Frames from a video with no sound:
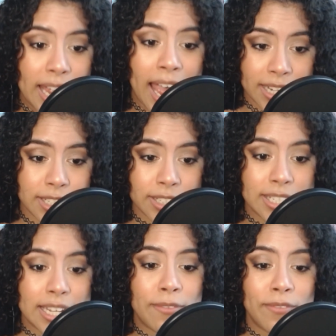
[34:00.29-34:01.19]
actors
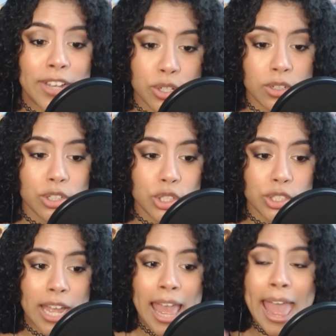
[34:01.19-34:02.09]
in a fictional culture
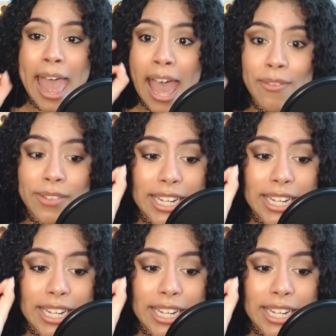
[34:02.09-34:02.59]
heavily